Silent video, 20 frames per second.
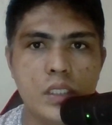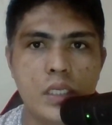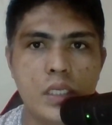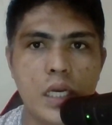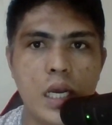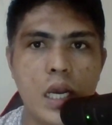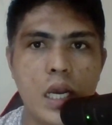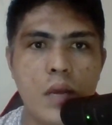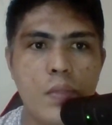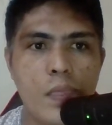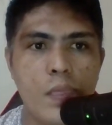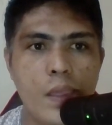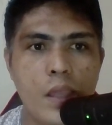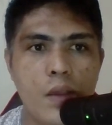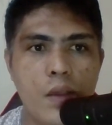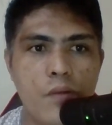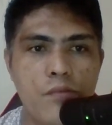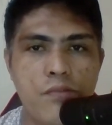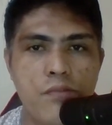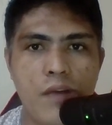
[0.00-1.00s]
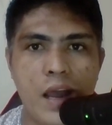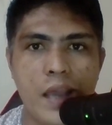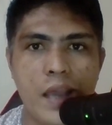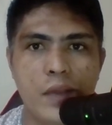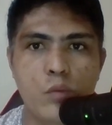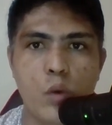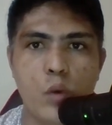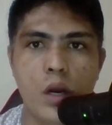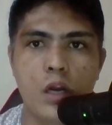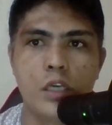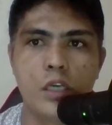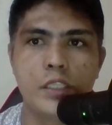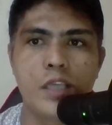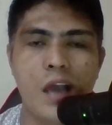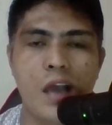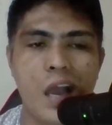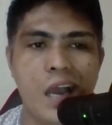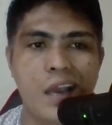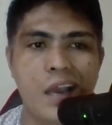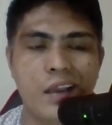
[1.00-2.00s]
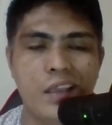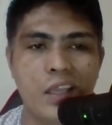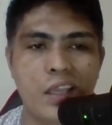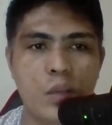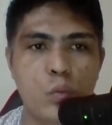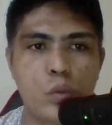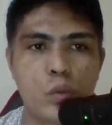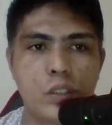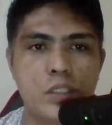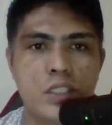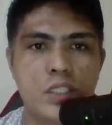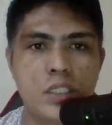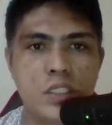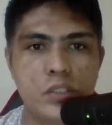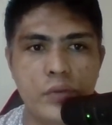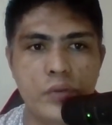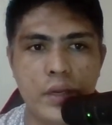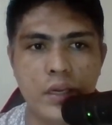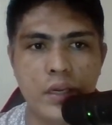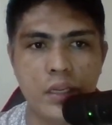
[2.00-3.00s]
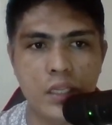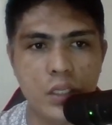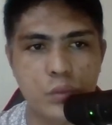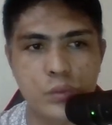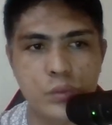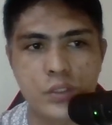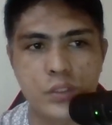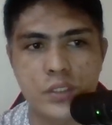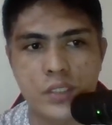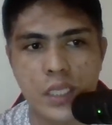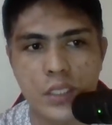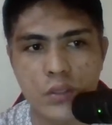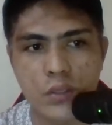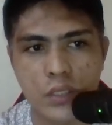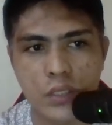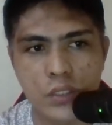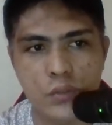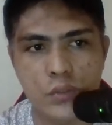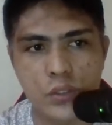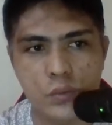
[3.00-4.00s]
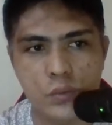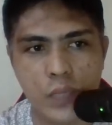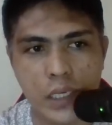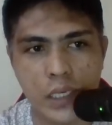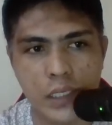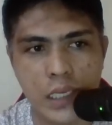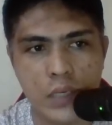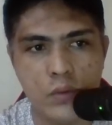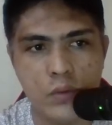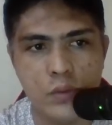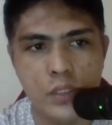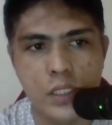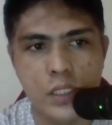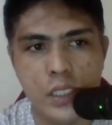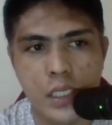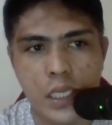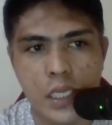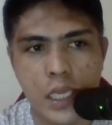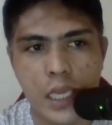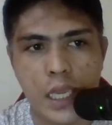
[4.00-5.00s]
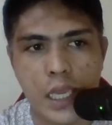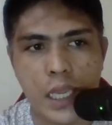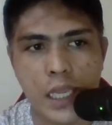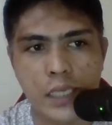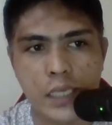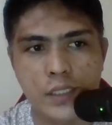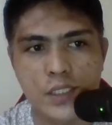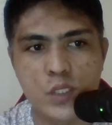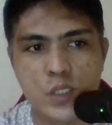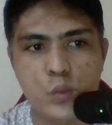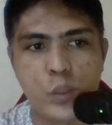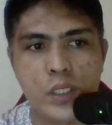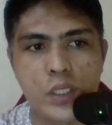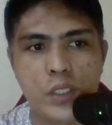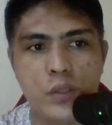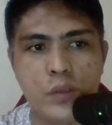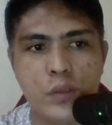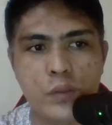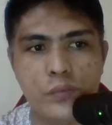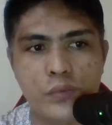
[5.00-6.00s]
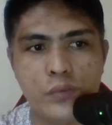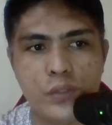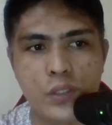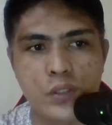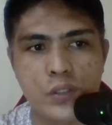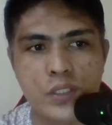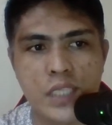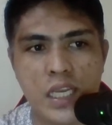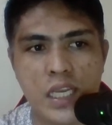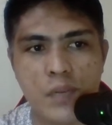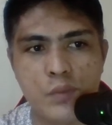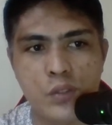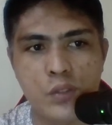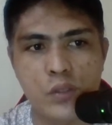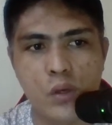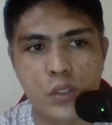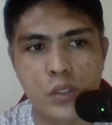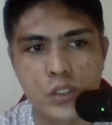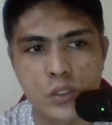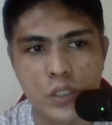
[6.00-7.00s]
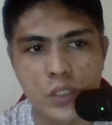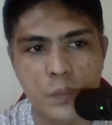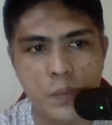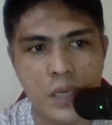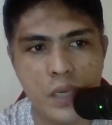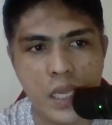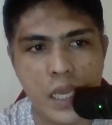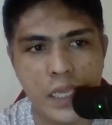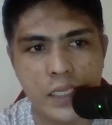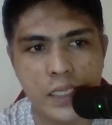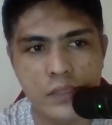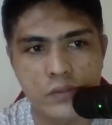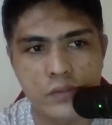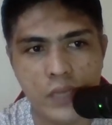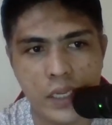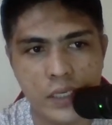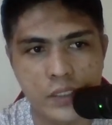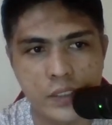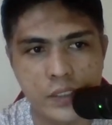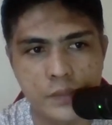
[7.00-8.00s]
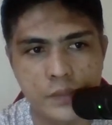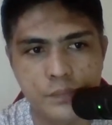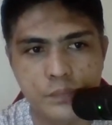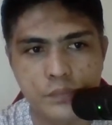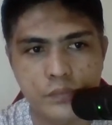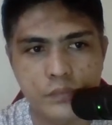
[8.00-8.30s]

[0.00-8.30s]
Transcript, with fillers: uh, find what are the hot keywords and trending keywords that you can use right now and this is where you, you set up your auto reply right here